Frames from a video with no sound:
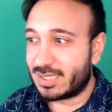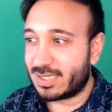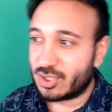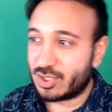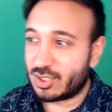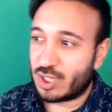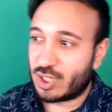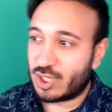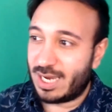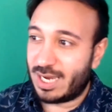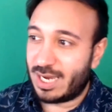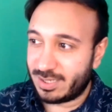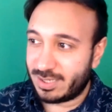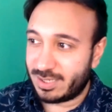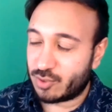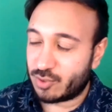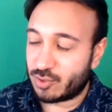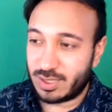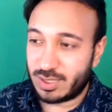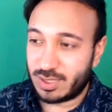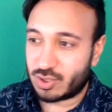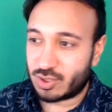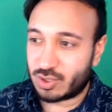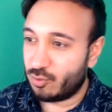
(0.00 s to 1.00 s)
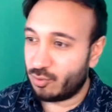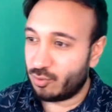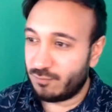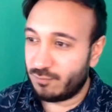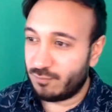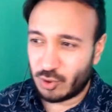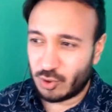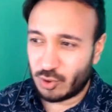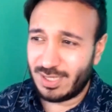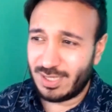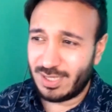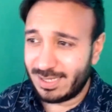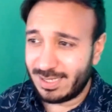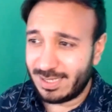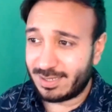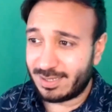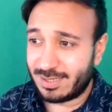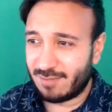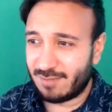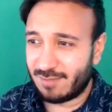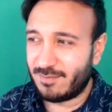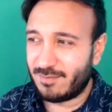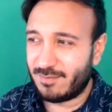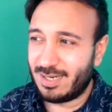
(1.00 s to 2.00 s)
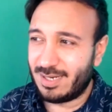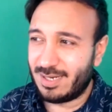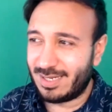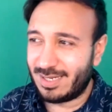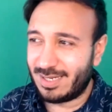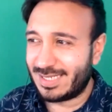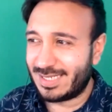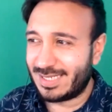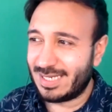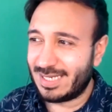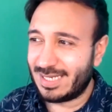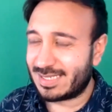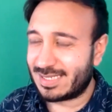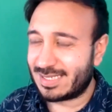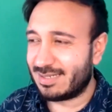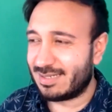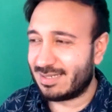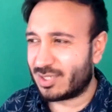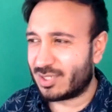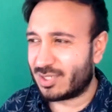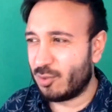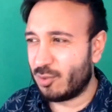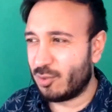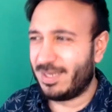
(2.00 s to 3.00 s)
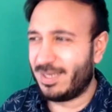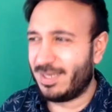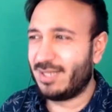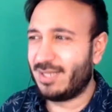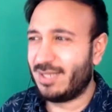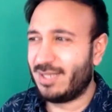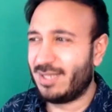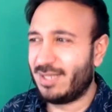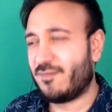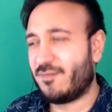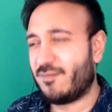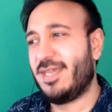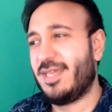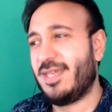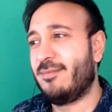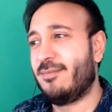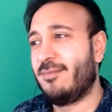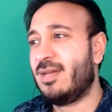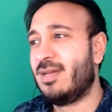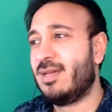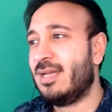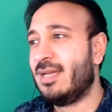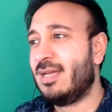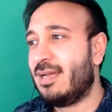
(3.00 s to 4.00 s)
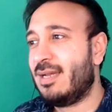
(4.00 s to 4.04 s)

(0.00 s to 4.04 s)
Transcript: So the chat in Twitch sort of join in and give me ideas, and I sort of bounce off them.